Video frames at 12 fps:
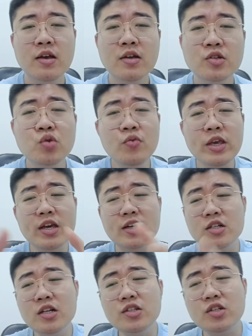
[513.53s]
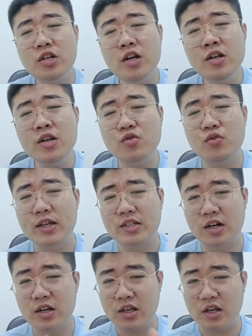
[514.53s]
So we can just change the
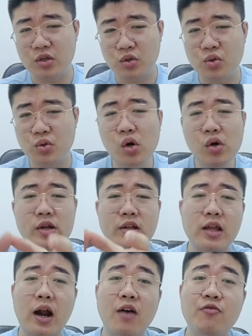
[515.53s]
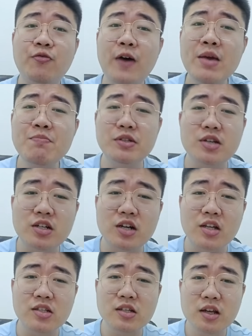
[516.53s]
question into, there are 5
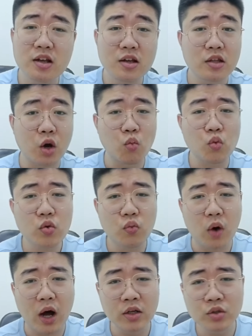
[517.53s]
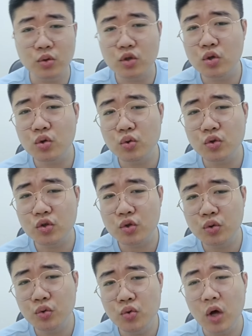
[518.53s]
positions, now we want to choose
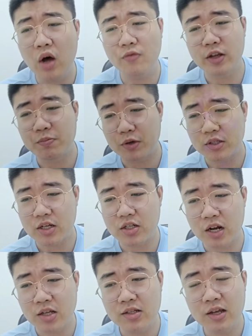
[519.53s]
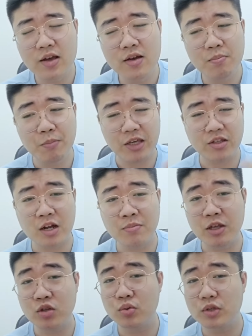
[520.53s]
2 of the positions, make them
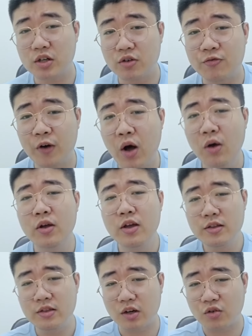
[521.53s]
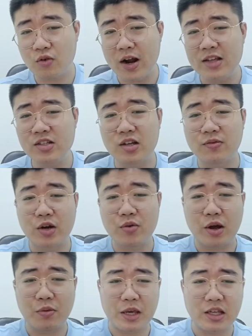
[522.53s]
into digit 4, the rest of them
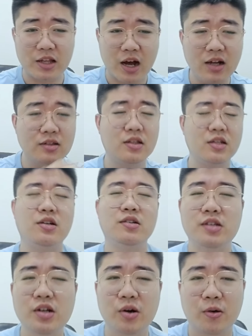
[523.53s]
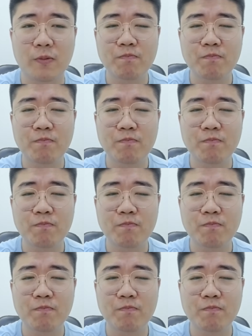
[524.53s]
will be the digit 0.